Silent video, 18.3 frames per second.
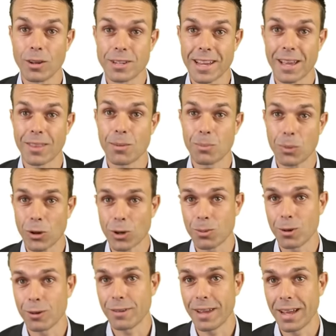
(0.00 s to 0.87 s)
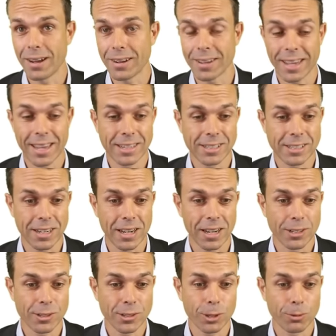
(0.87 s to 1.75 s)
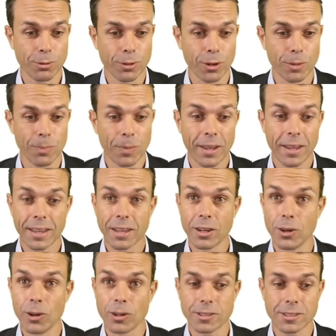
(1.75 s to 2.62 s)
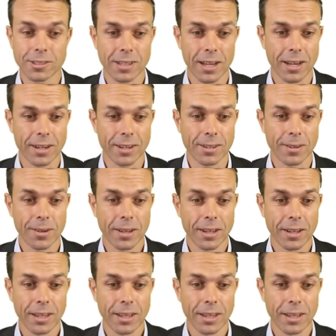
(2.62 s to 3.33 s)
down the bottom of our Gantt chart. So we've got not started,